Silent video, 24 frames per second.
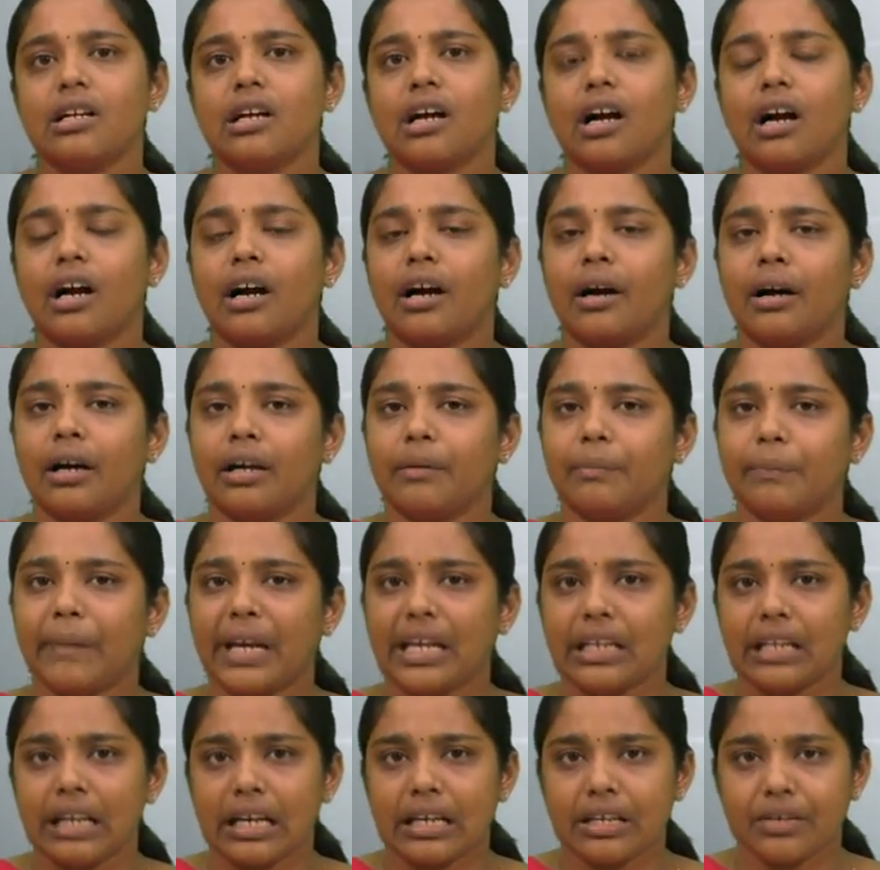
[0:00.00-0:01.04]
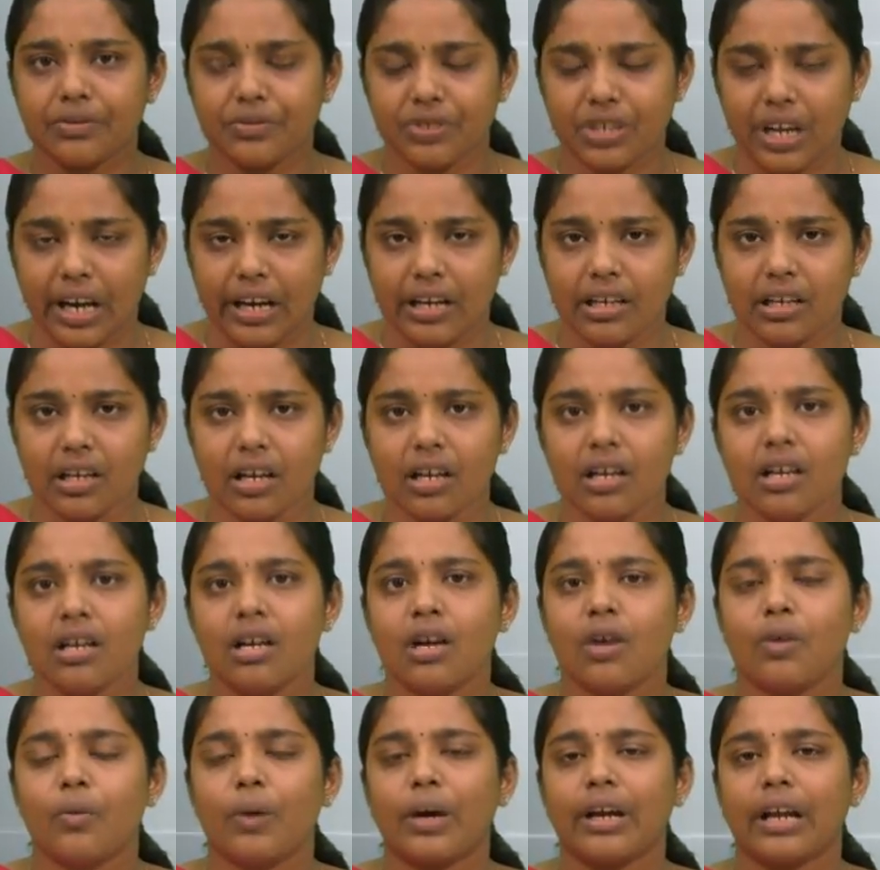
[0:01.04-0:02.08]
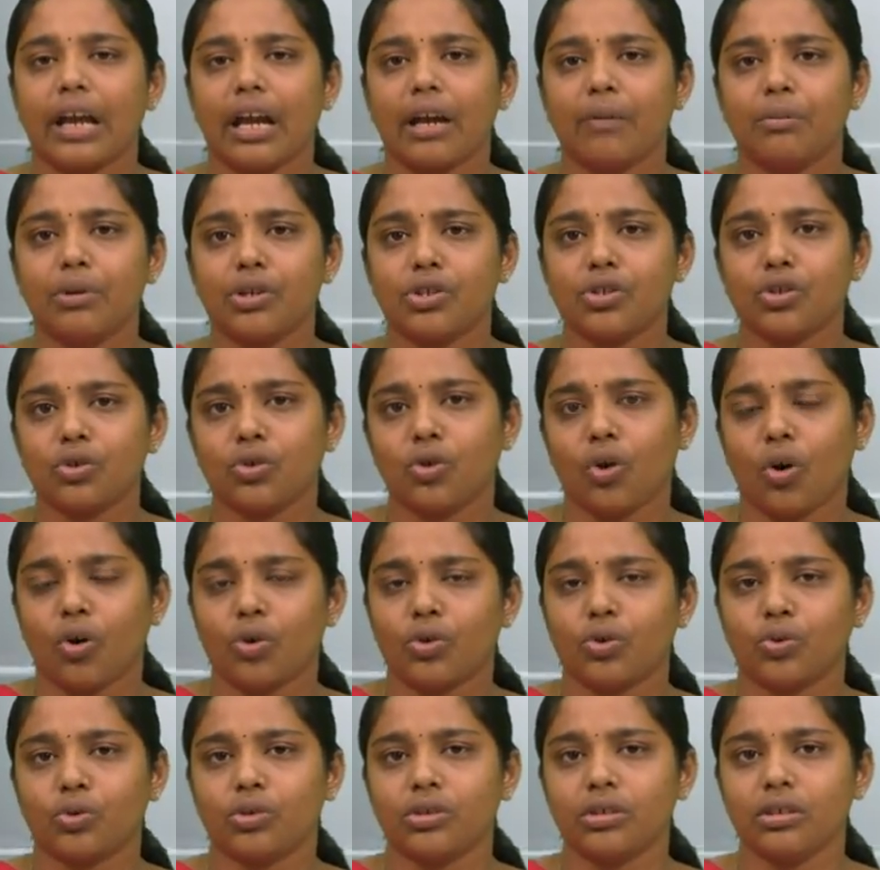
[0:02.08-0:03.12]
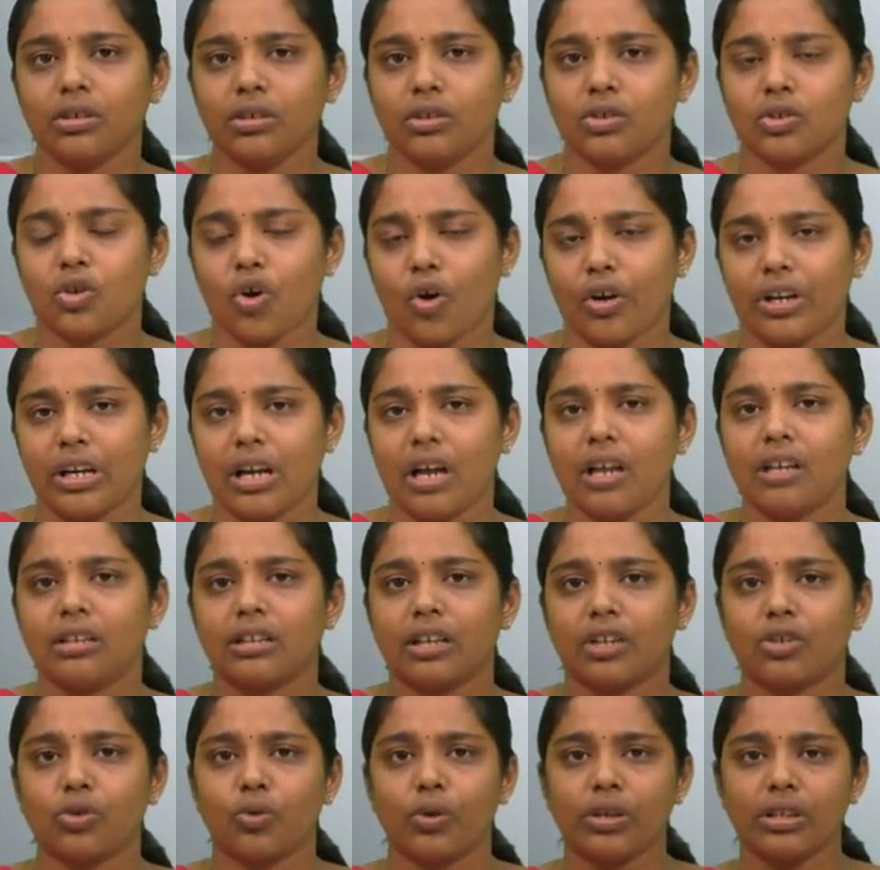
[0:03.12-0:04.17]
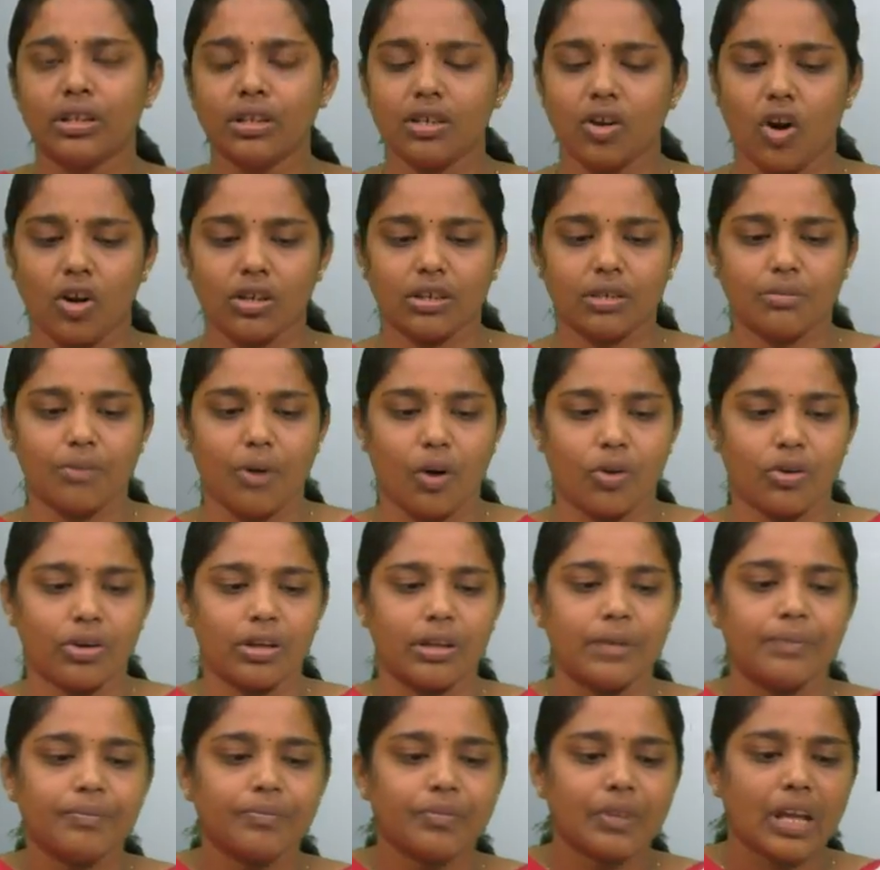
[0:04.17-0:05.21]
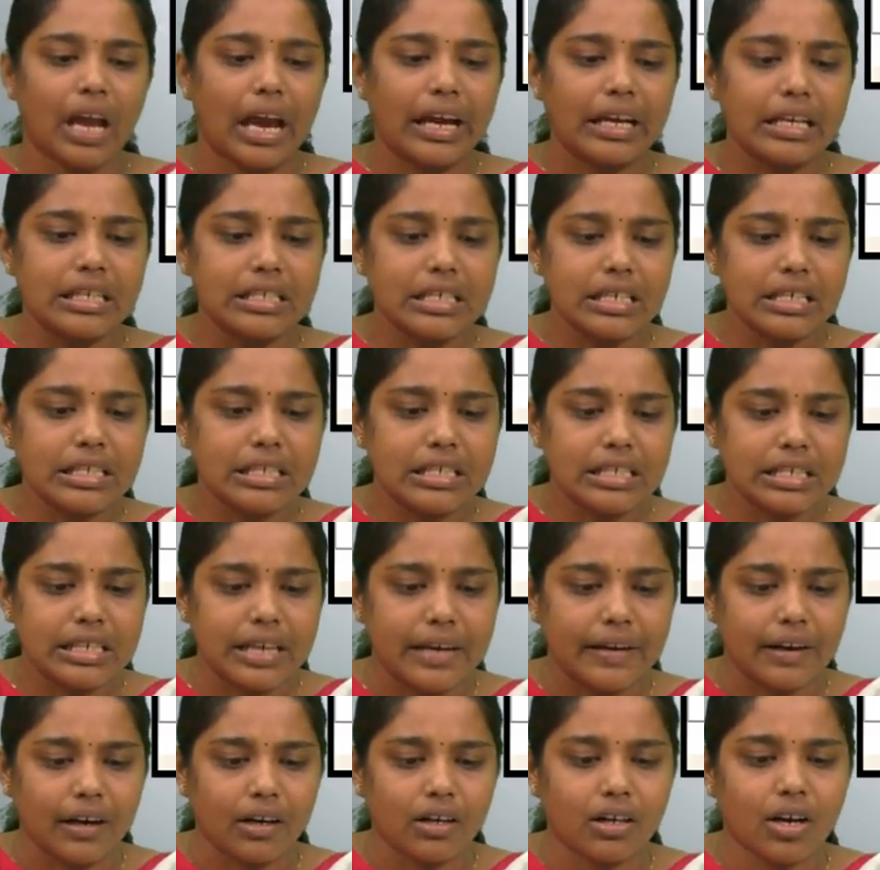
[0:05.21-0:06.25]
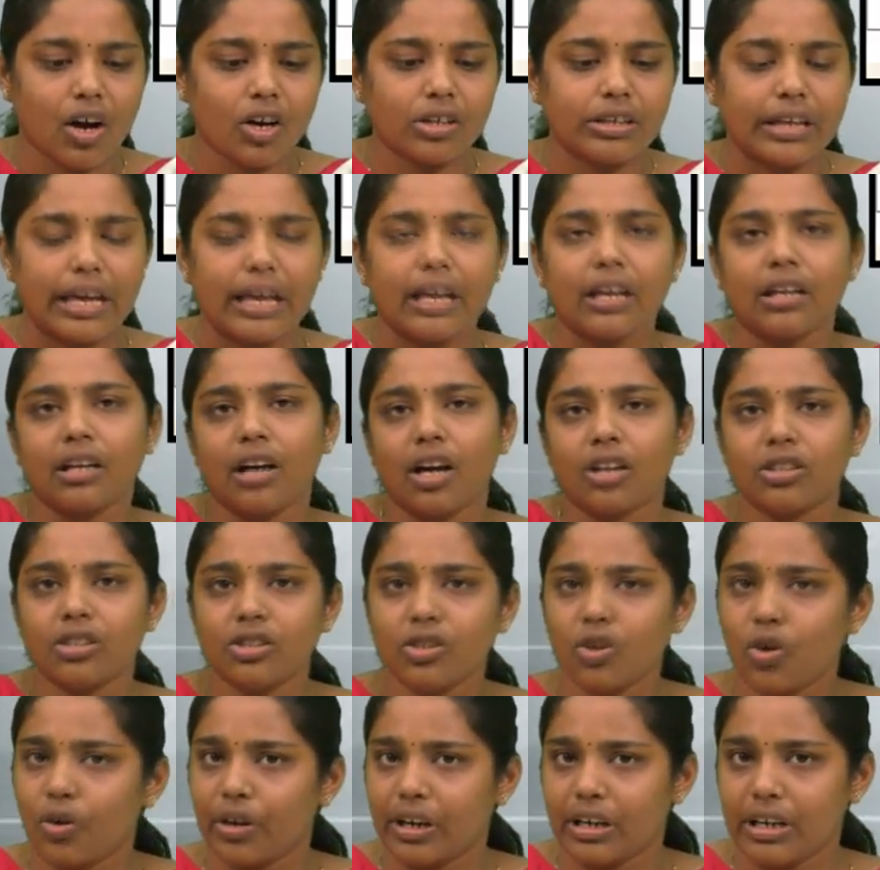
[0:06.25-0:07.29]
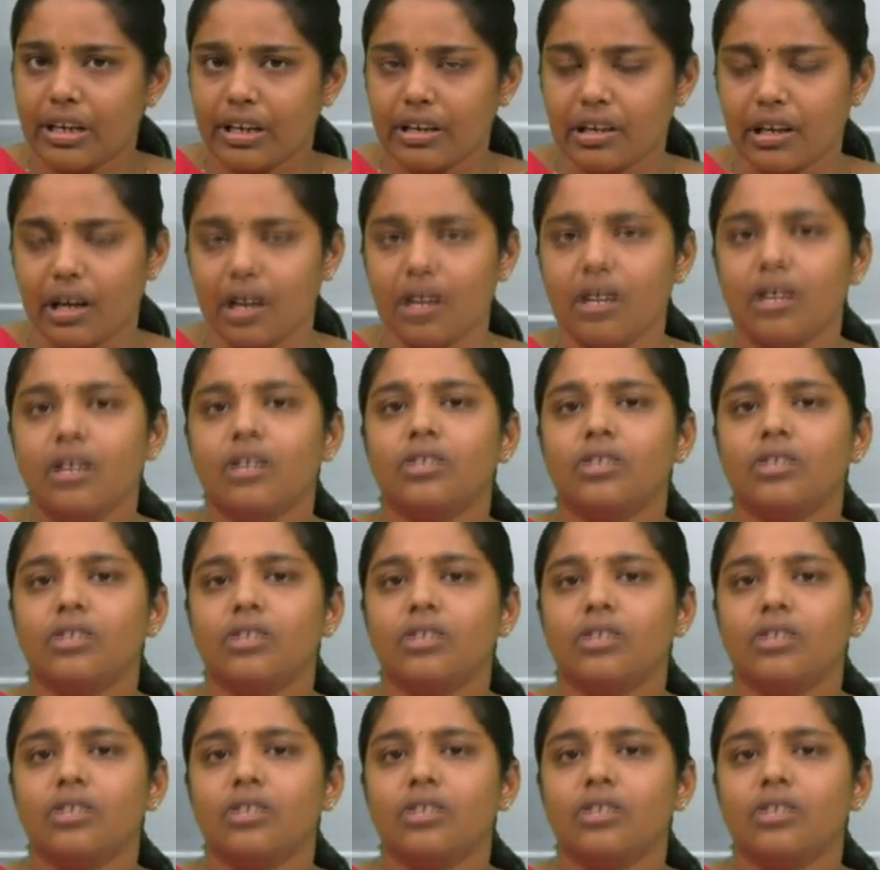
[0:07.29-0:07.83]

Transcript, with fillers: uh, mainland of China, were able to go to the Korea, the two in the northern boundary. I can say this area, north, uh, northern Korean area.